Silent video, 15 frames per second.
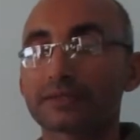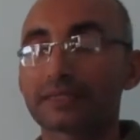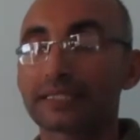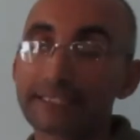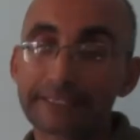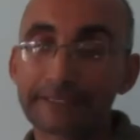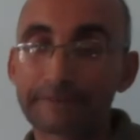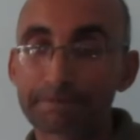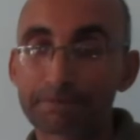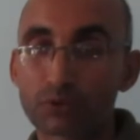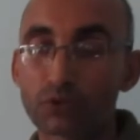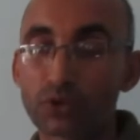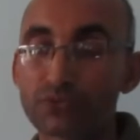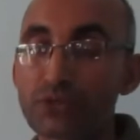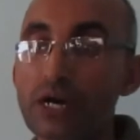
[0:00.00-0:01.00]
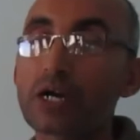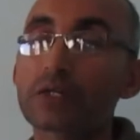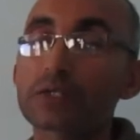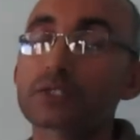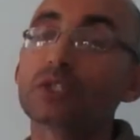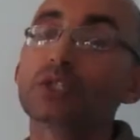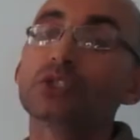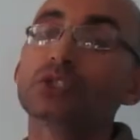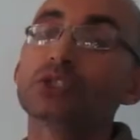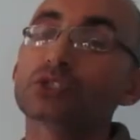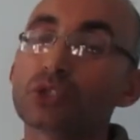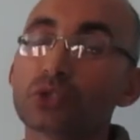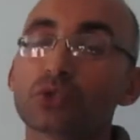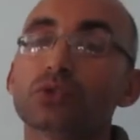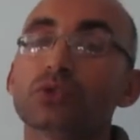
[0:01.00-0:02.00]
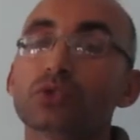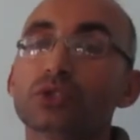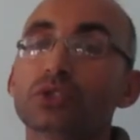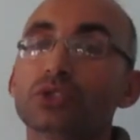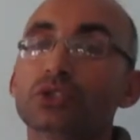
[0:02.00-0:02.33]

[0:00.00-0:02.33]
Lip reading: Clear? Refers to.